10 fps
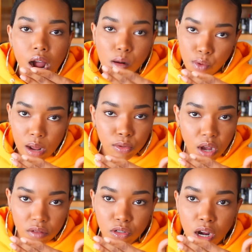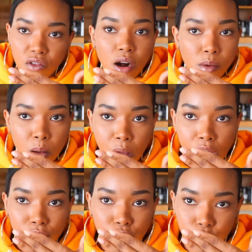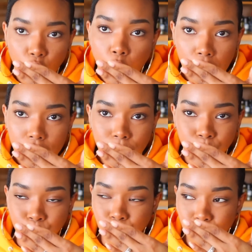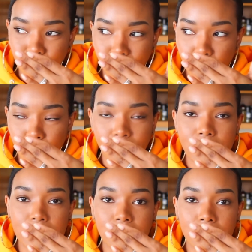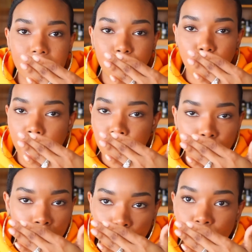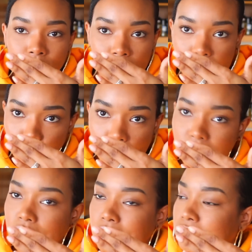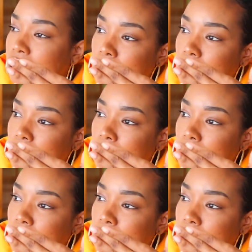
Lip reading: I'm probably gonna have to cover up my mouth to talk because ain't no telling what's in these braces.